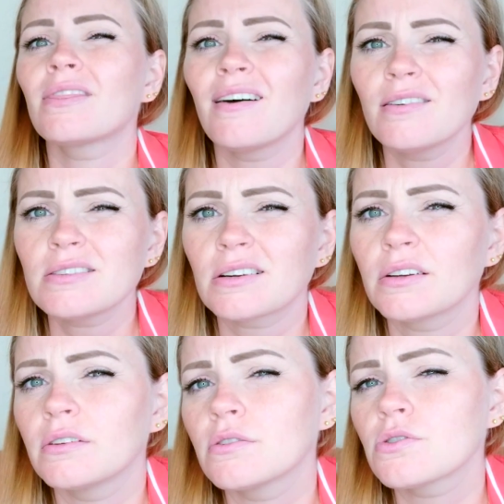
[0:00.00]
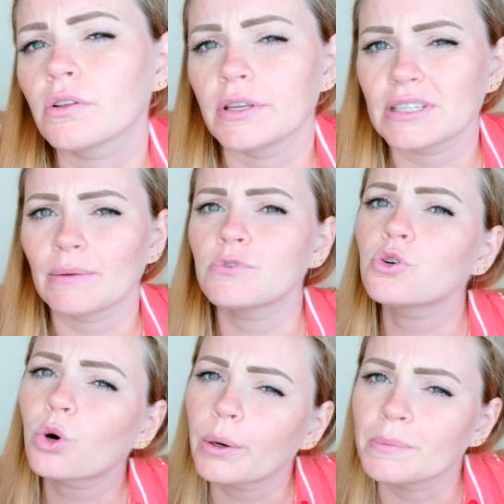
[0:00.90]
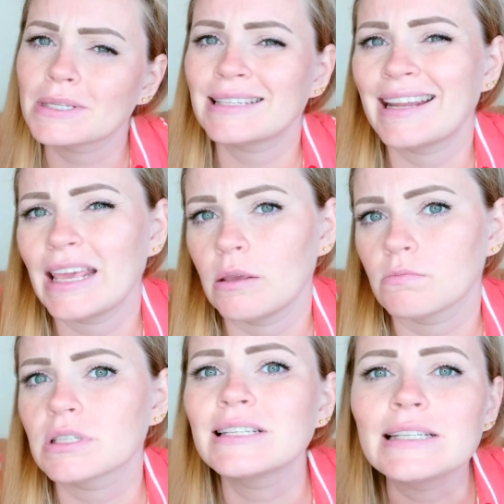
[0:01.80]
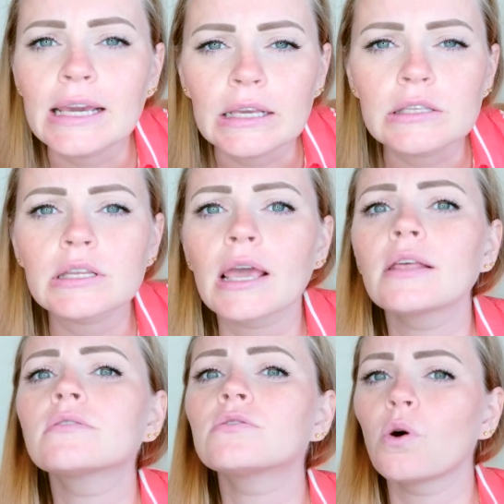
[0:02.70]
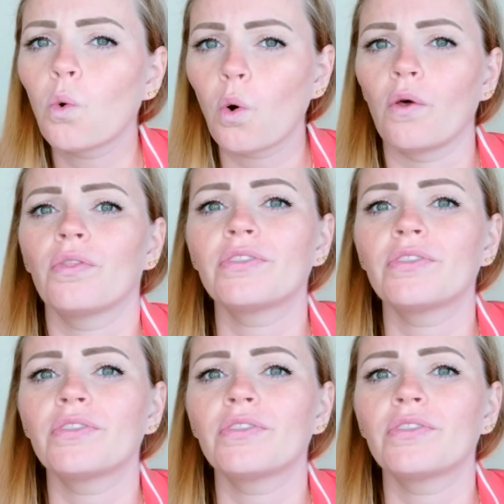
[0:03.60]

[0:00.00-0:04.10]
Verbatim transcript: Those are usually some terms, names, dates, and so on.